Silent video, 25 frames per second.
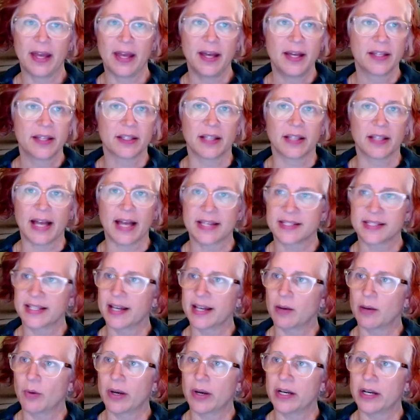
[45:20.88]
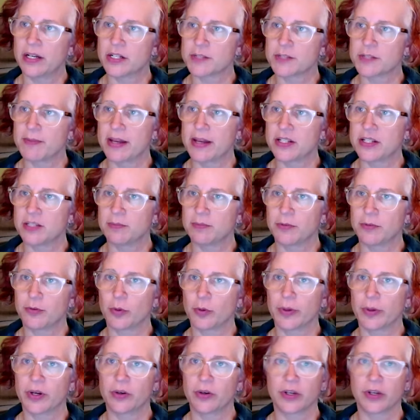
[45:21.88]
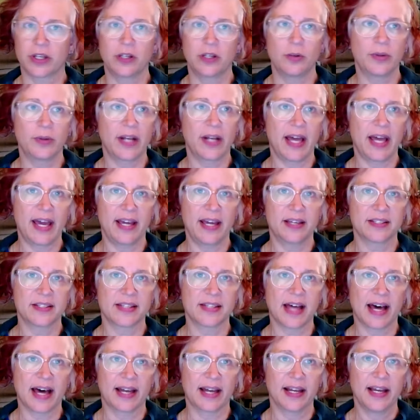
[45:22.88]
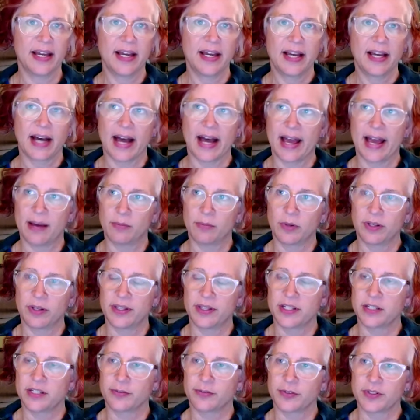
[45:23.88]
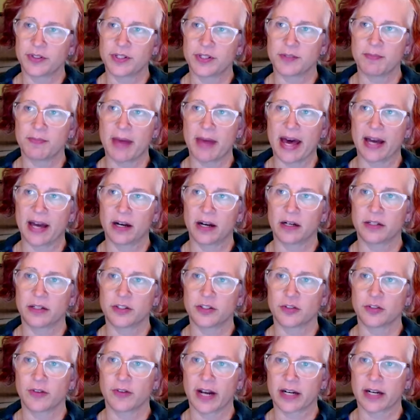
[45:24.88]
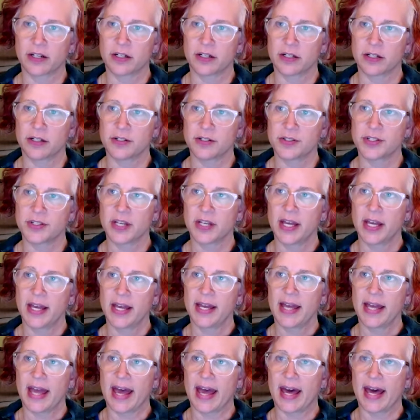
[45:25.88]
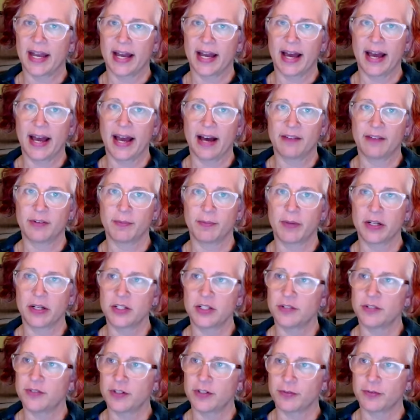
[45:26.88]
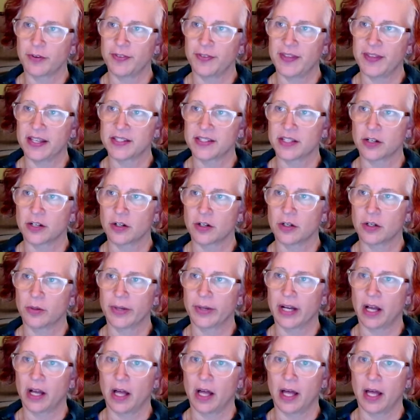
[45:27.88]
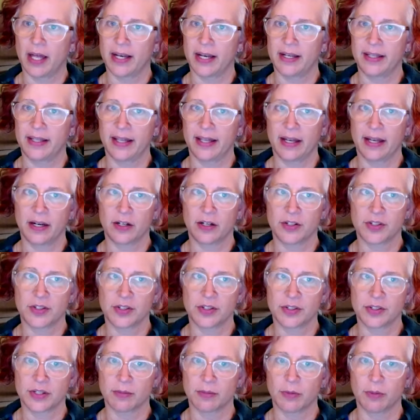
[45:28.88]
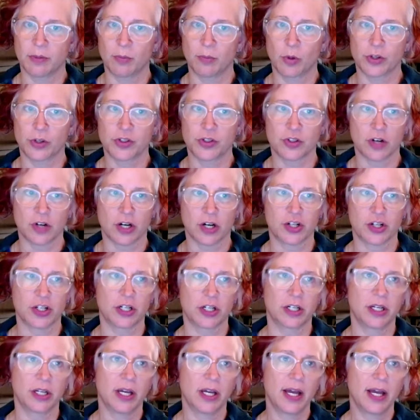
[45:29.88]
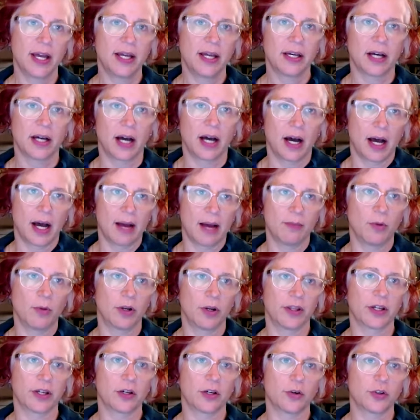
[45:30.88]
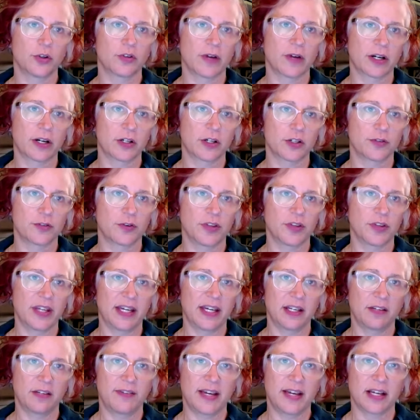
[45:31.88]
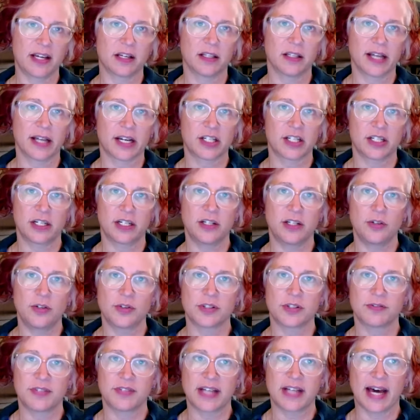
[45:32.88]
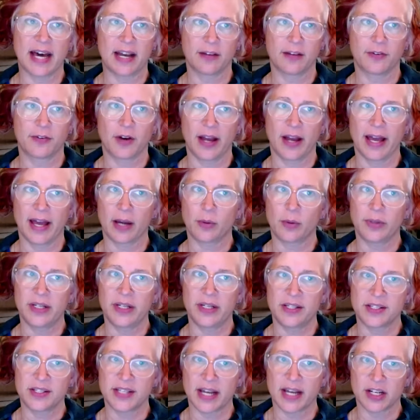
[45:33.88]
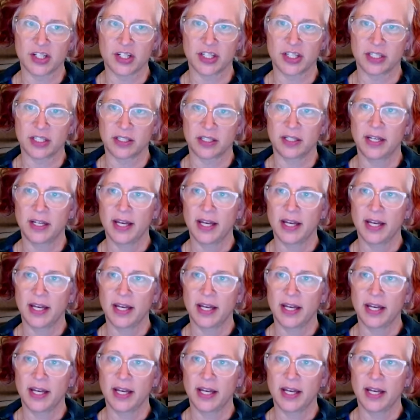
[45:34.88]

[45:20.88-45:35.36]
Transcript: The last thing I wanted to just mention before we go to Q&A is that I am one of the Differences Matter directors, and I have a bunch of different things that are going on that are somewhat more structured uh, I'm one of the co-directors for the Innovate Collection and Use of Data for Equity section.